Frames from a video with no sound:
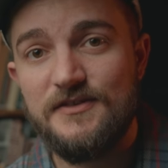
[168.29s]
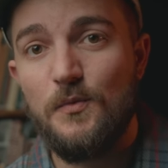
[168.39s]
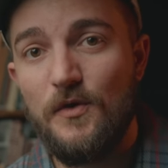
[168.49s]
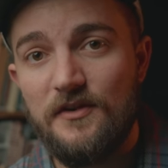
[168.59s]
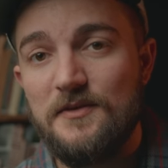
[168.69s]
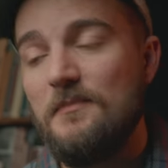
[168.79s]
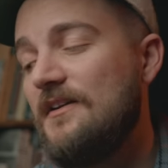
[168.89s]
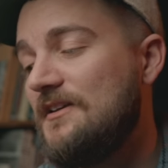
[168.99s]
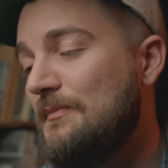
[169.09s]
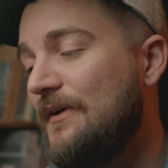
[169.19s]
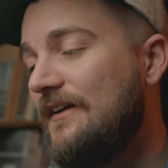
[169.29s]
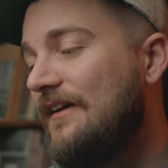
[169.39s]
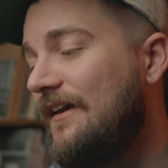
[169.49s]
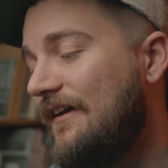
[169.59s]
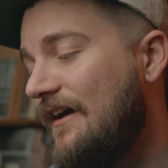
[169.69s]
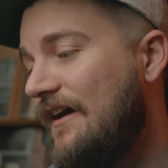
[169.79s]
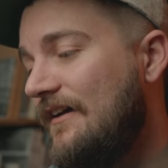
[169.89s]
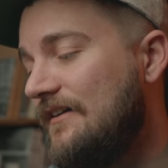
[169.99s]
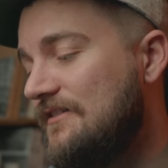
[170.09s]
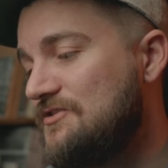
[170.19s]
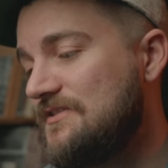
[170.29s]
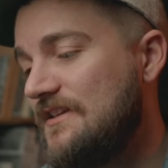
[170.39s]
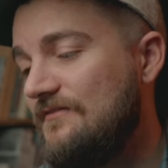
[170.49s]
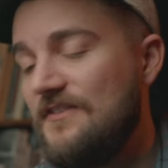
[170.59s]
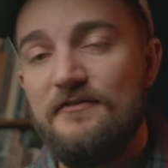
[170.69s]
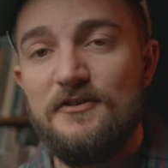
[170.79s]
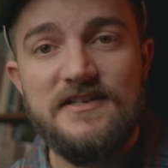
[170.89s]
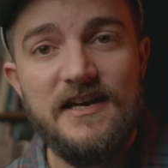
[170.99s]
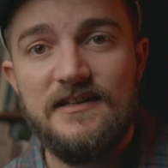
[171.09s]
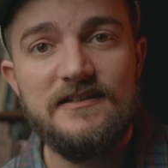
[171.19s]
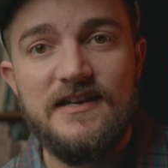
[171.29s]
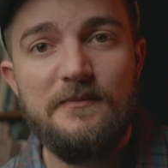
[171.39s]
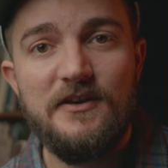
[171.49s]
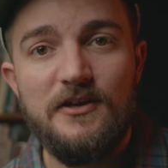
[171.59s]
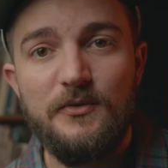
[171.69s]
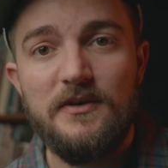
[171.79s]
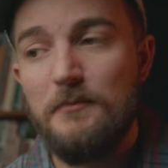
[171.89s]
it's worth the money, but I just have never taken the time to do it,